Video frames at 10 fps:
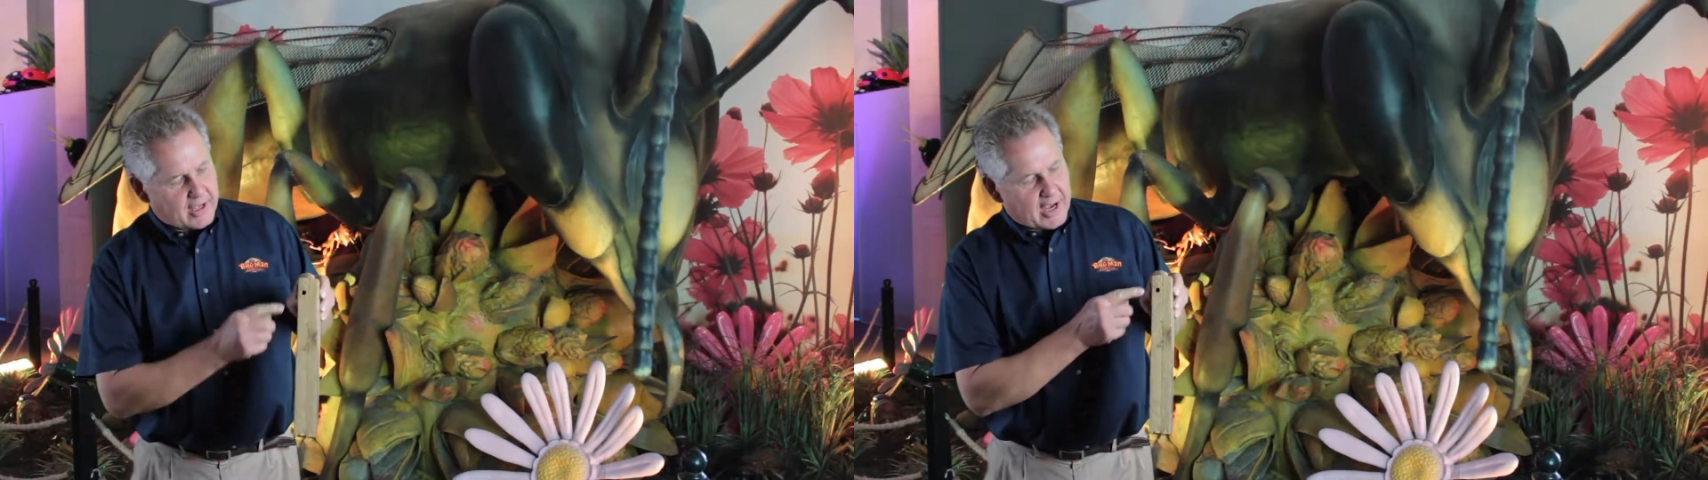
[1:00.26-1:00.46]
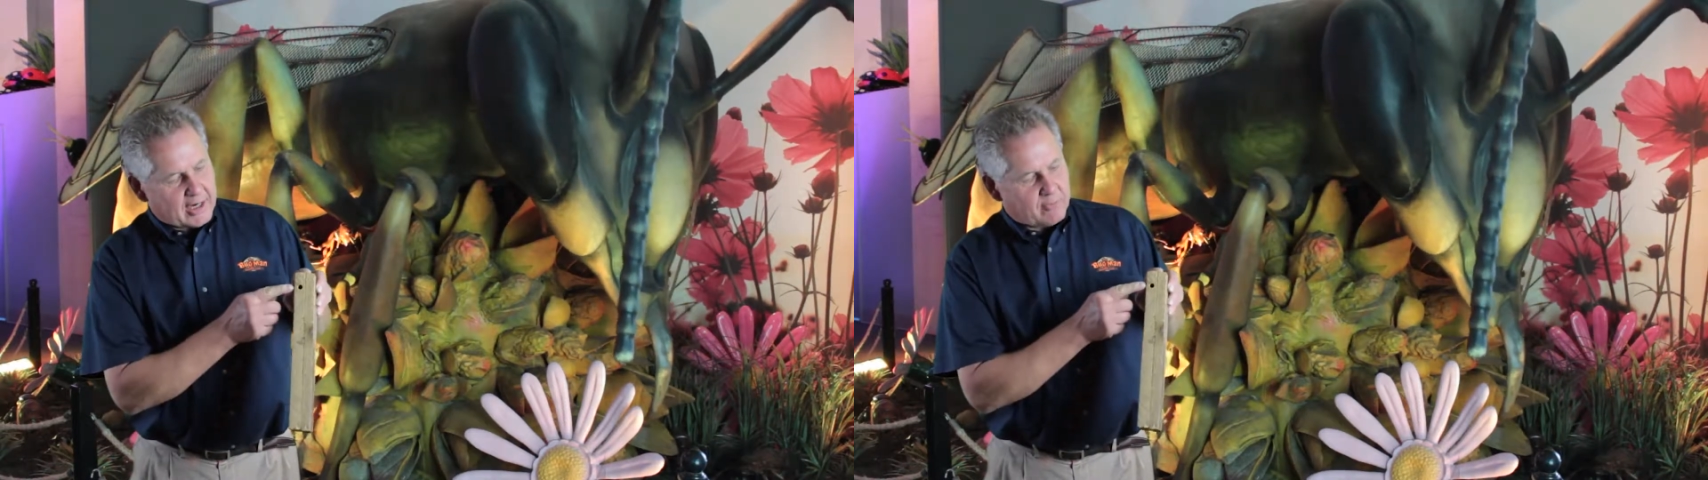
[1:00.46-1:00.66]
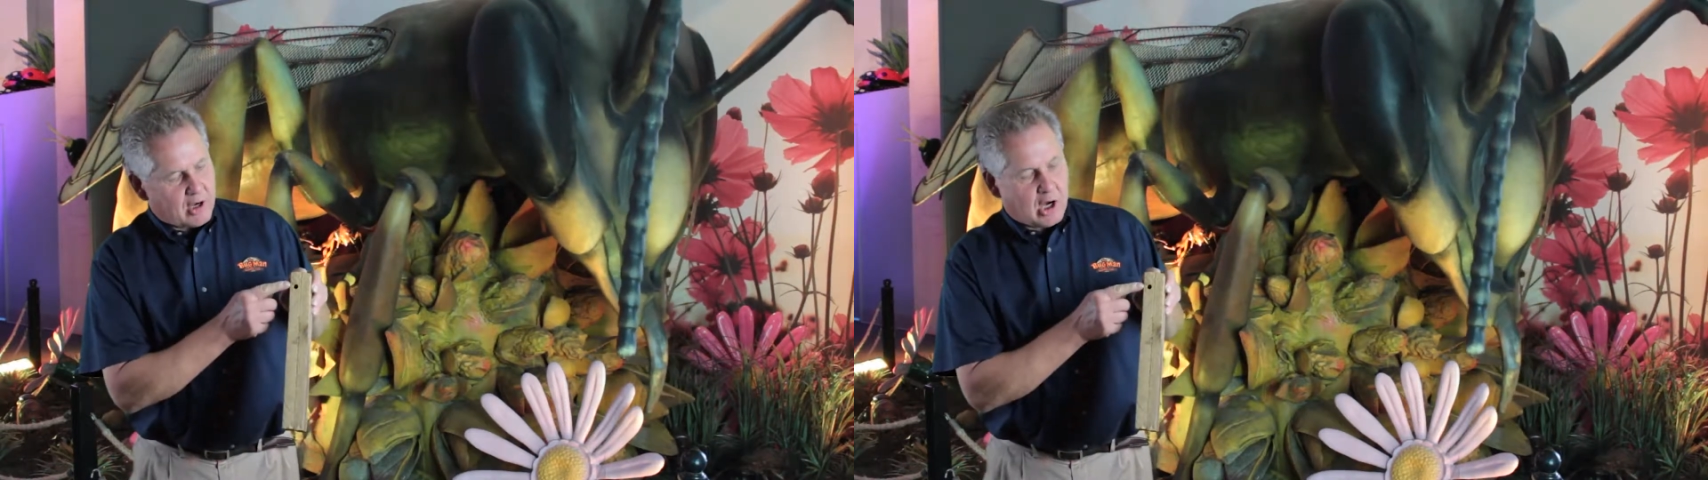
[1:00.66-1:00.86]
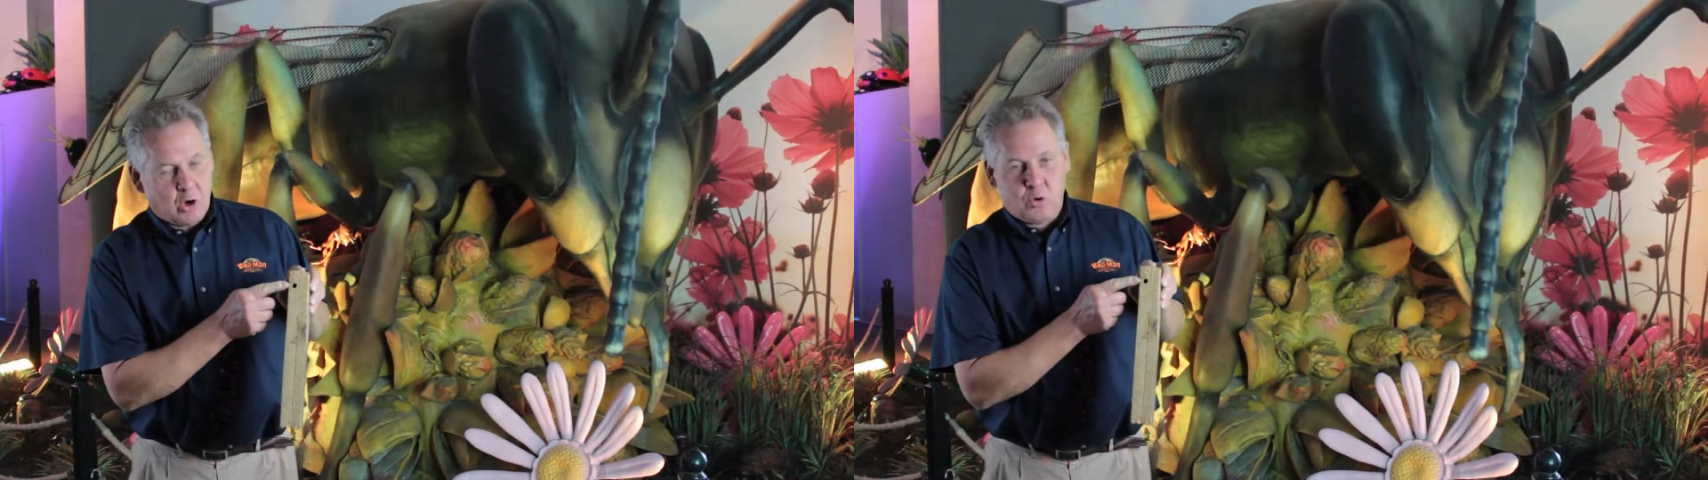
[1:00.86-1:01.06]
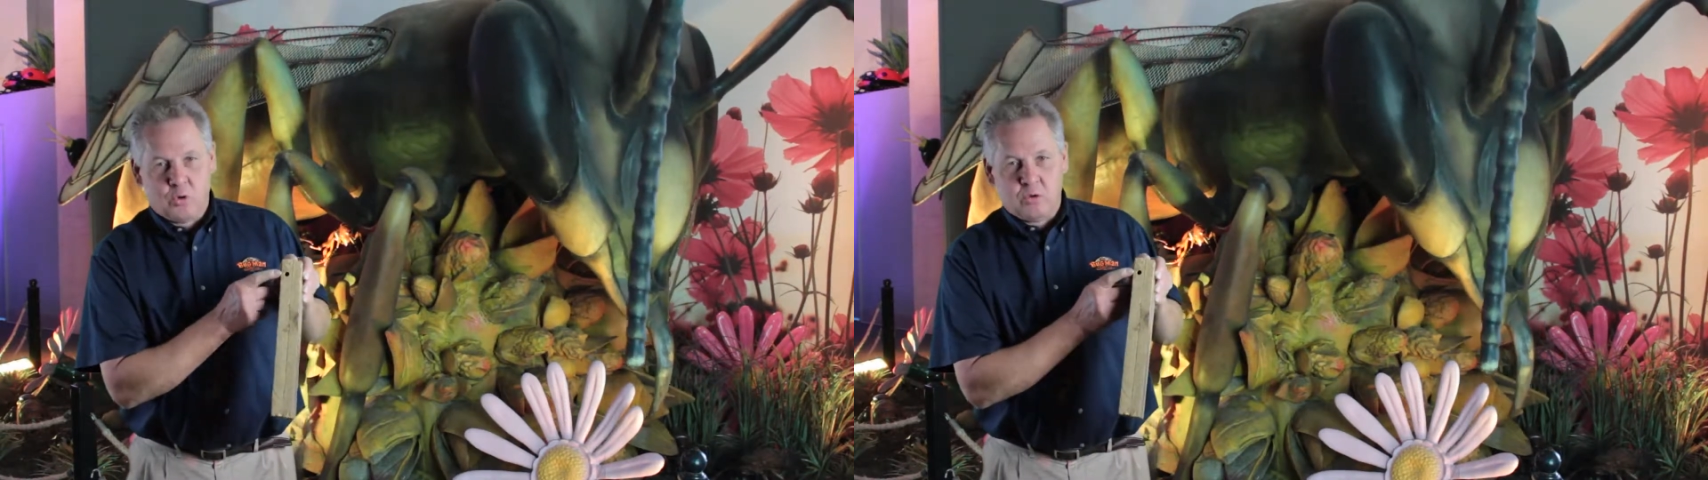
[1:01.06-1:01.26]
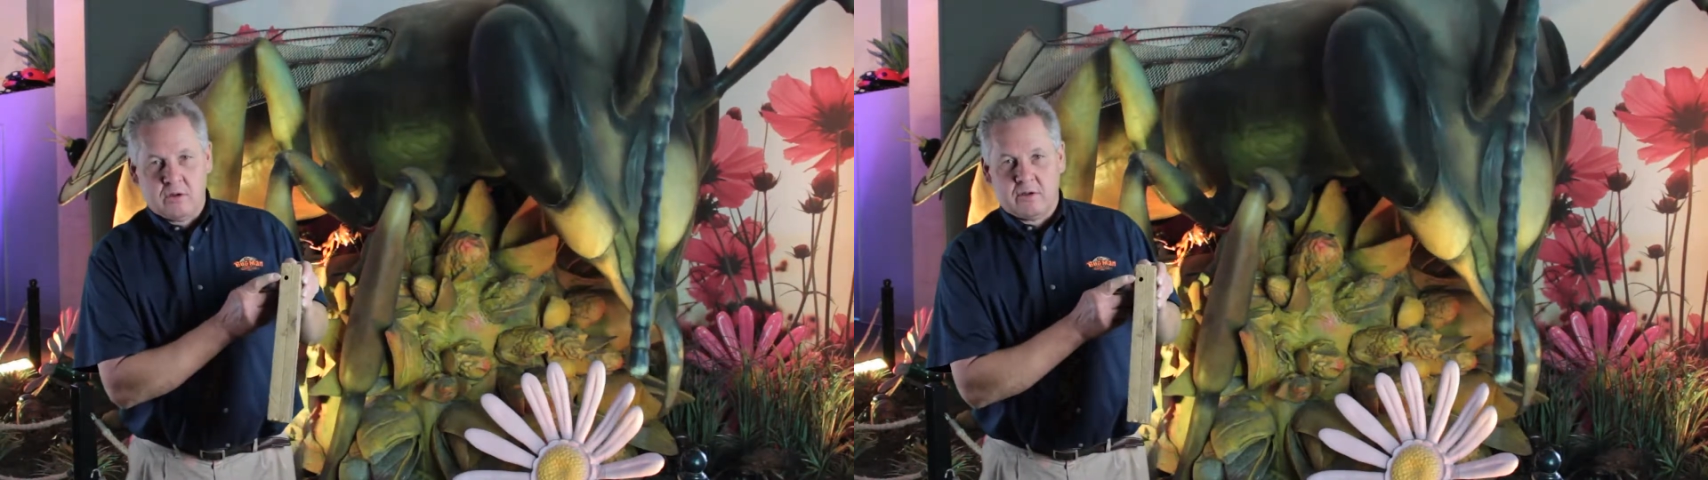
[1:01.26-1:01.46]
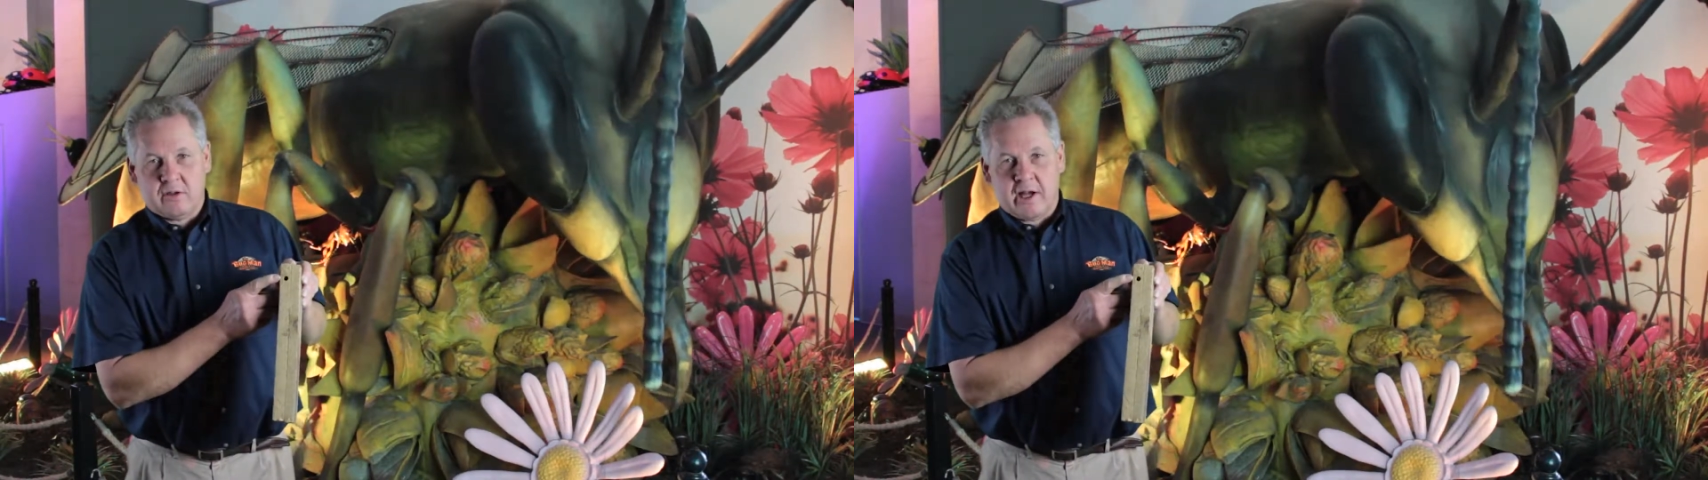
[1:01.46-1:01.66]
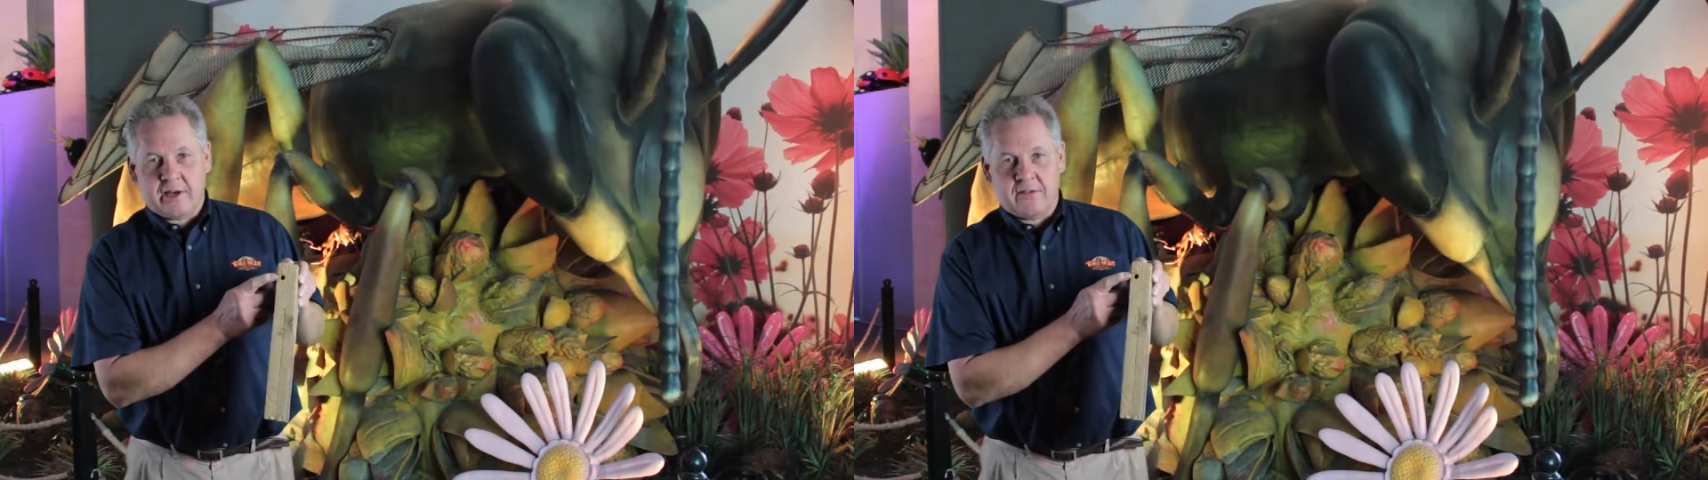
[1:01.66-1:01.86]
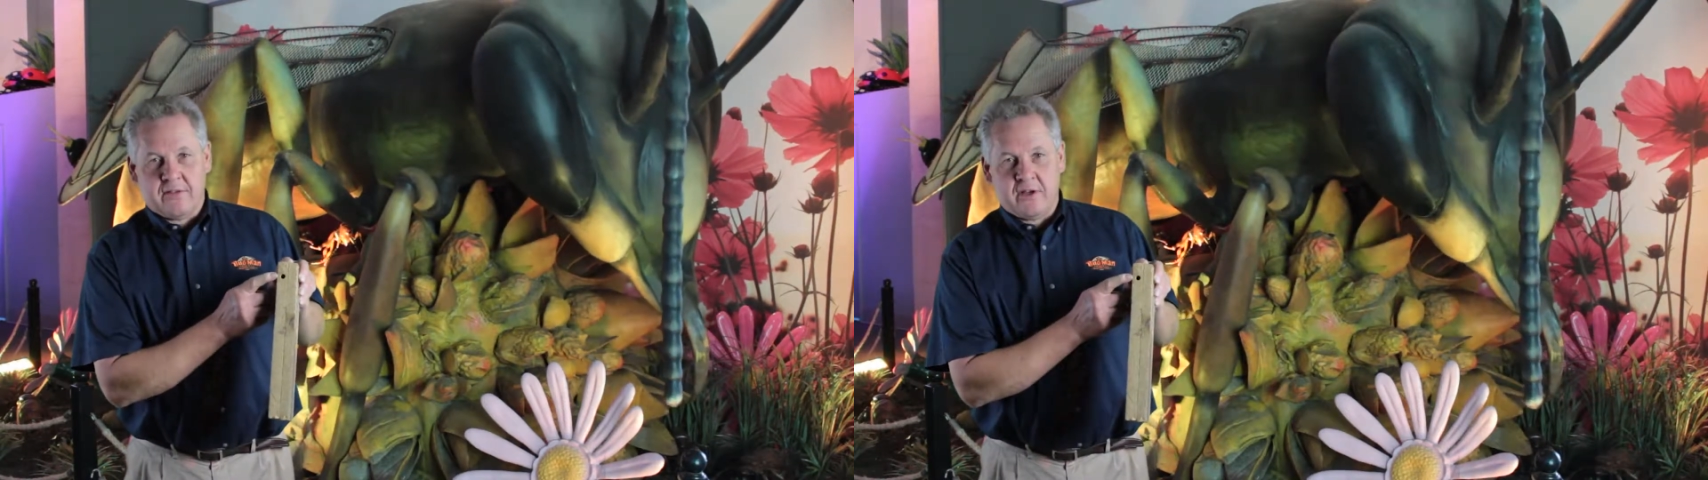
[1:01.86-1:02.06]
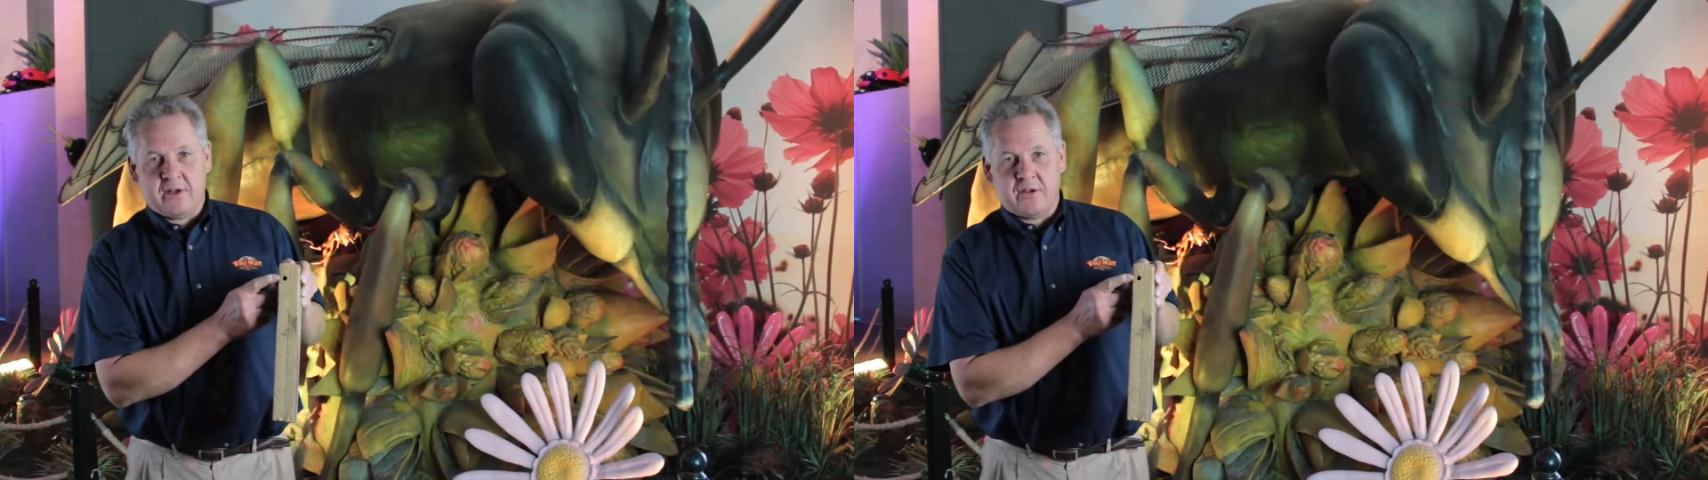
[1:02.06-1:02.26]
out of a hole like
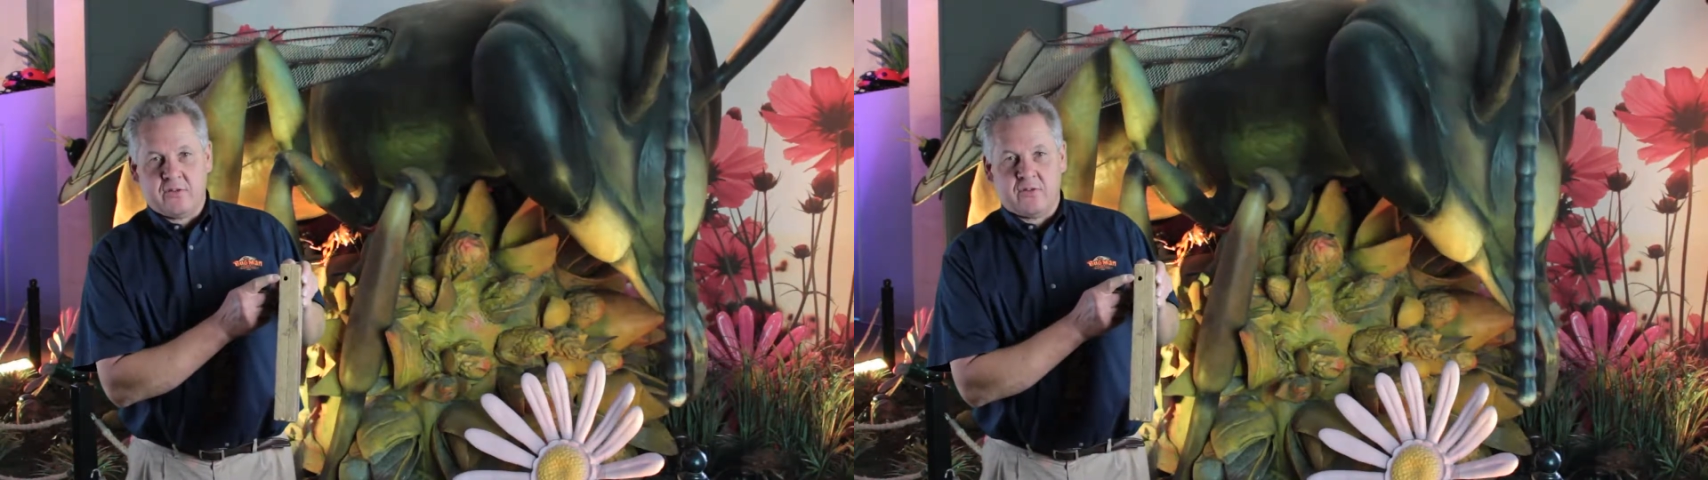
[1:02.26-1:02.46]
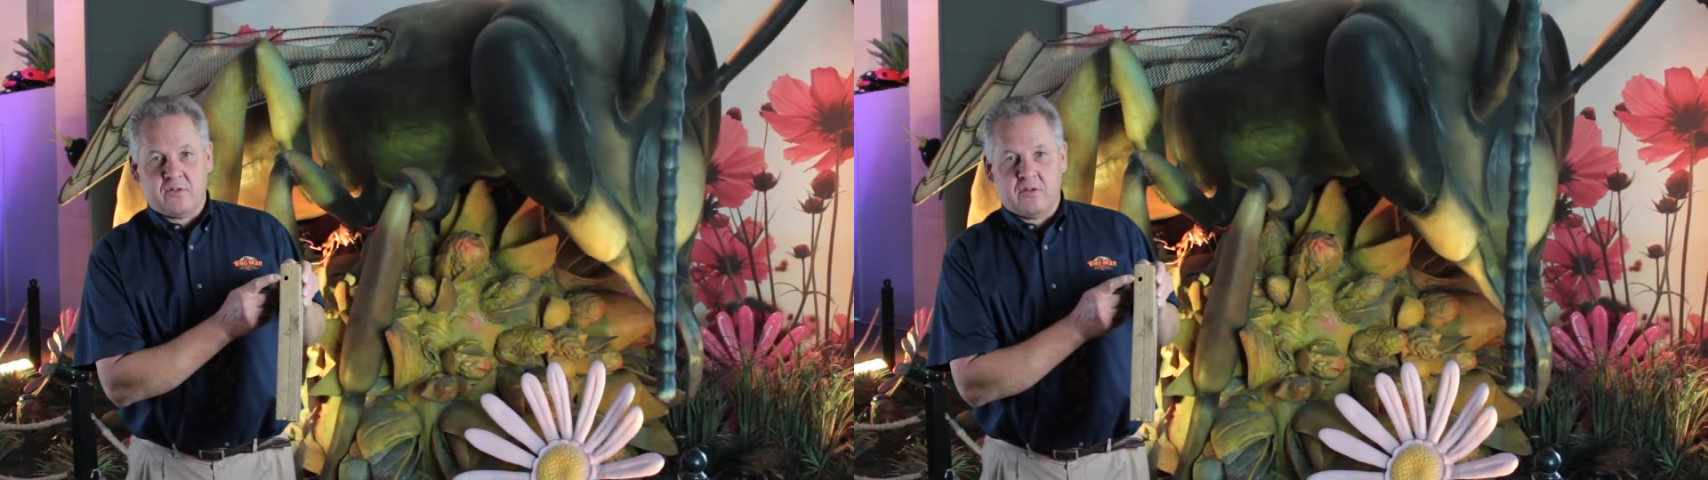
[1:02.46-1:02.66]
this